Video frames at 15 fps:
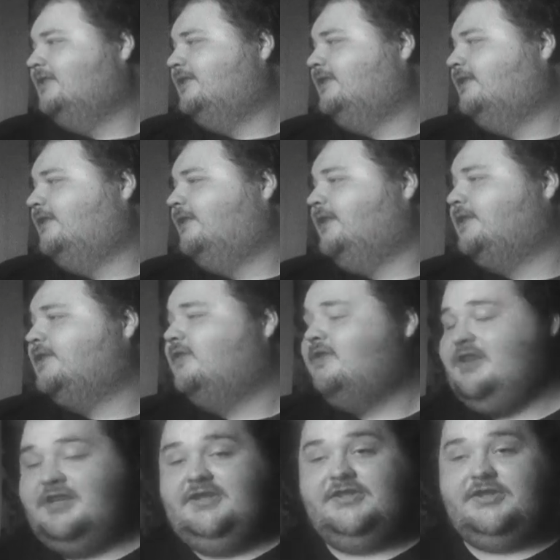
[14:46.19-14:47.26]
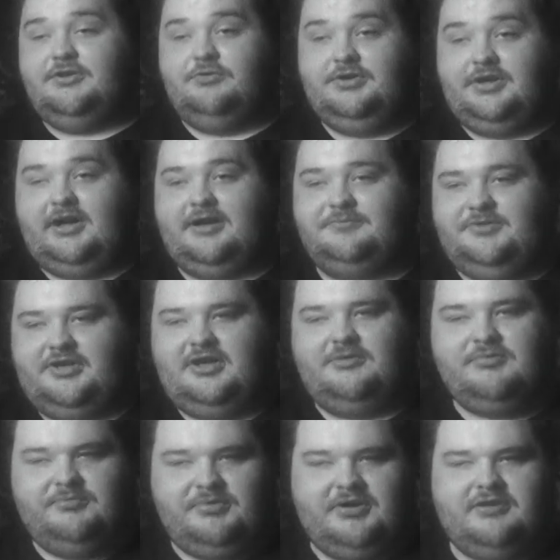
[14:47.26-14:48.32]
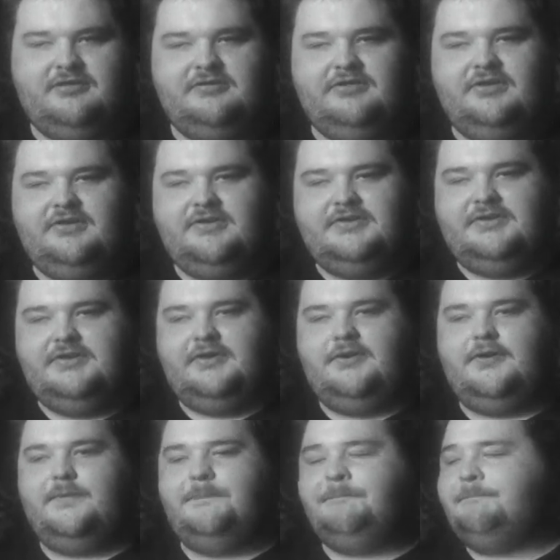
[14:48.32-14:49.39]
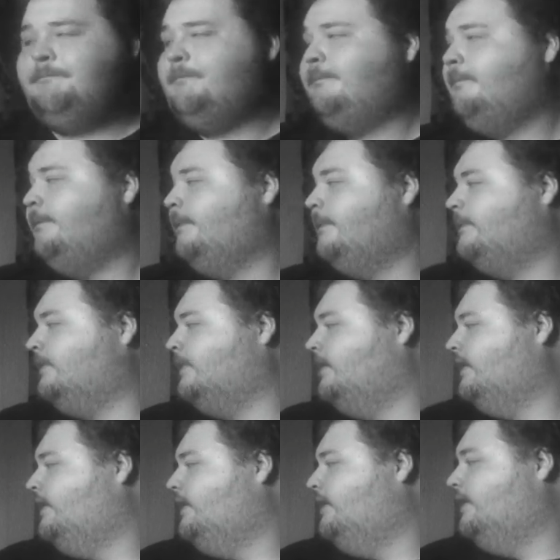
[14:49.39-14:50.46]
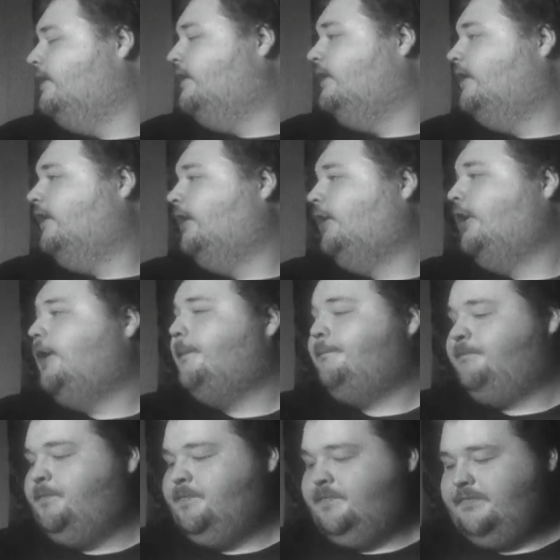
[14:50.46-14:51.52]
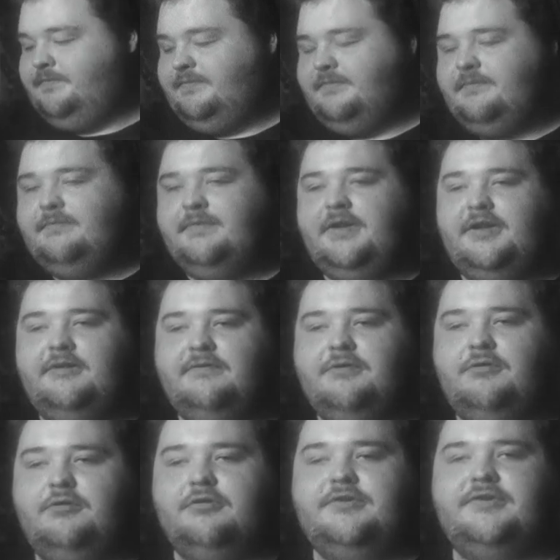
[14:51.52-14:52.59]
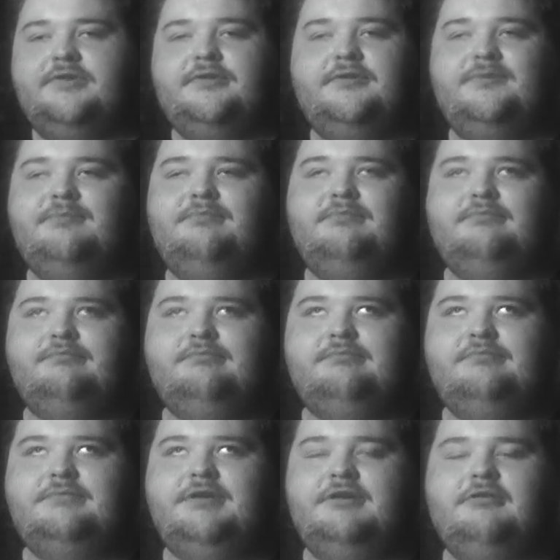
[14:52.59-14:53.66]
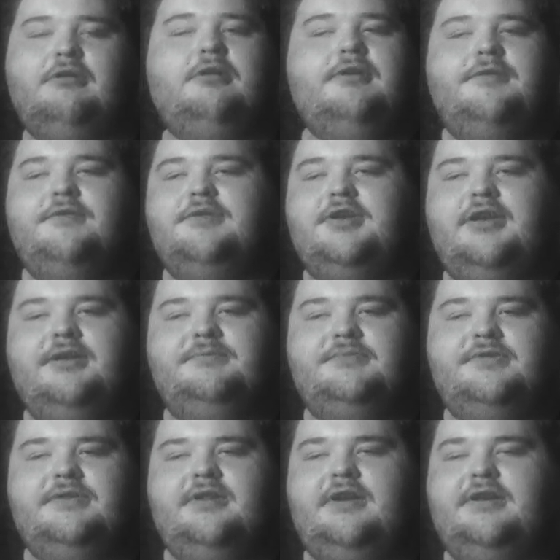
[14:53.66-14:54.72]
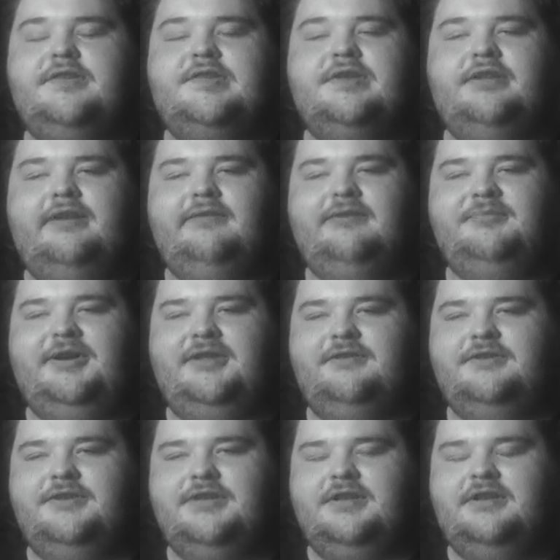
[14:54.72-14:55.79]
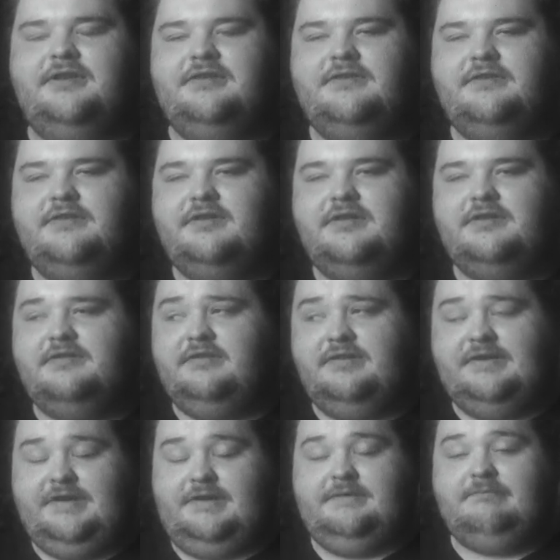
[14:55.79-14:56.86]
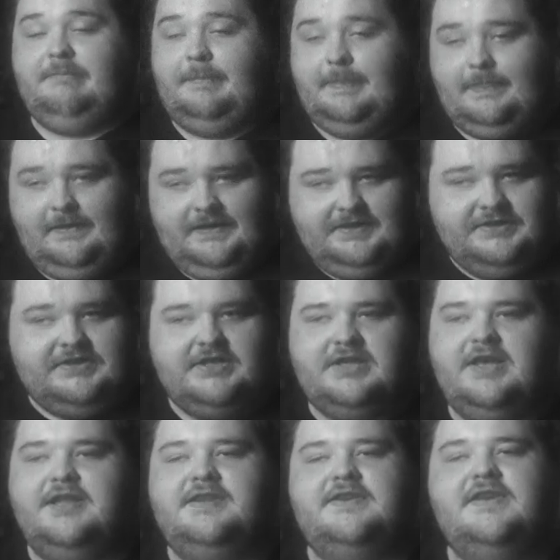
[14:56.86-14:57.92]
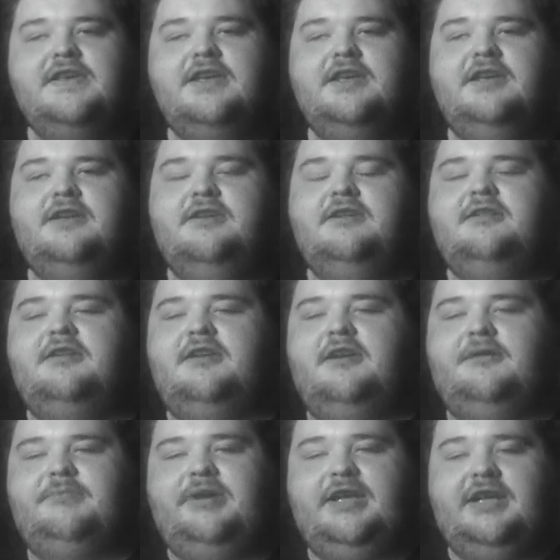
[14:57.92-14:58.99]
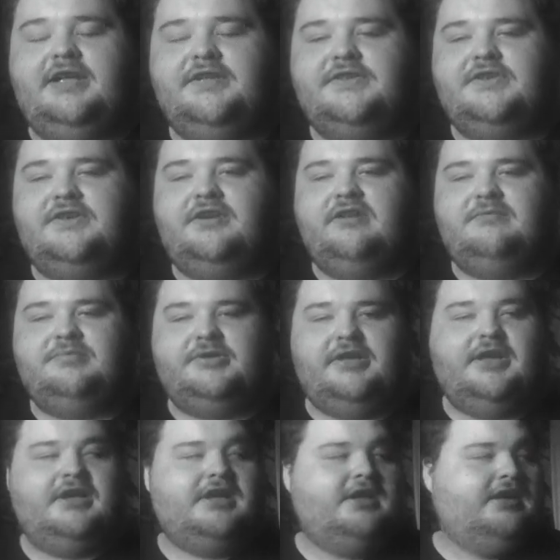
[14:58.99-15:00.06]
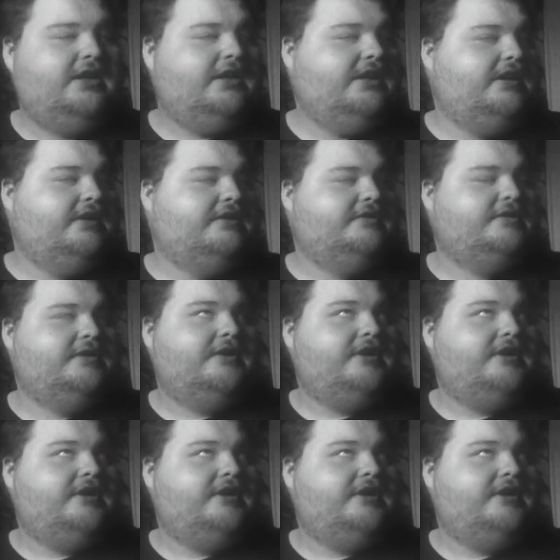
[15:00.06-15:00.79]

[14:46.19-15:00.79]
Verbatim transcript: Uh, that's the SOCOM game apparently. So, um, and of course, there are other games that I still haven't bothered to get get to get uh, my hands on and play and.